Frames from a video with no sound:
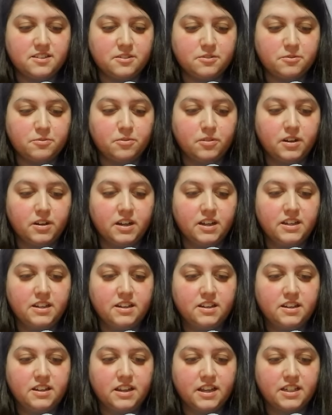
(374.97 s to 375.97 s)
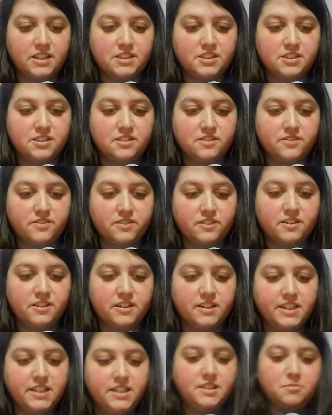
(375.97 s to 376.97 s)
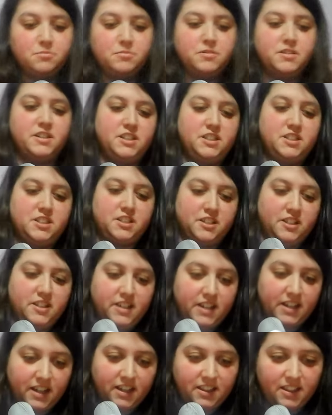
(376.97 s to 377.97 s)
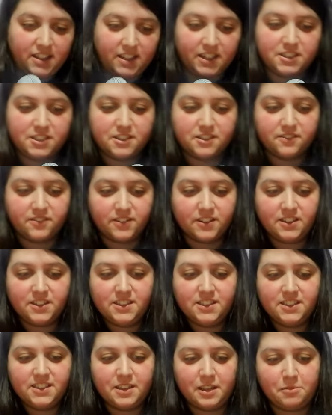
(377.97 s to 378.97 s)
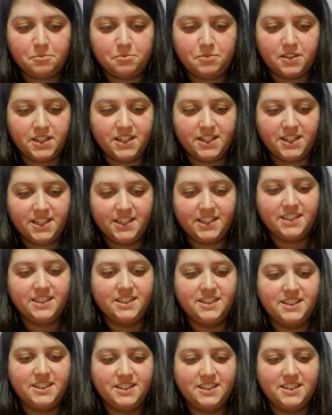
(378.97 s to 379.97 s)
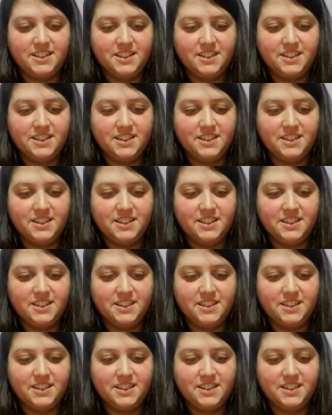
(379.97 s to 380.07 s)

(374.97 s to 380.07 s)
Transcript: One, extroverted, I'm pretty sure. Yeah, the extroverts that play together.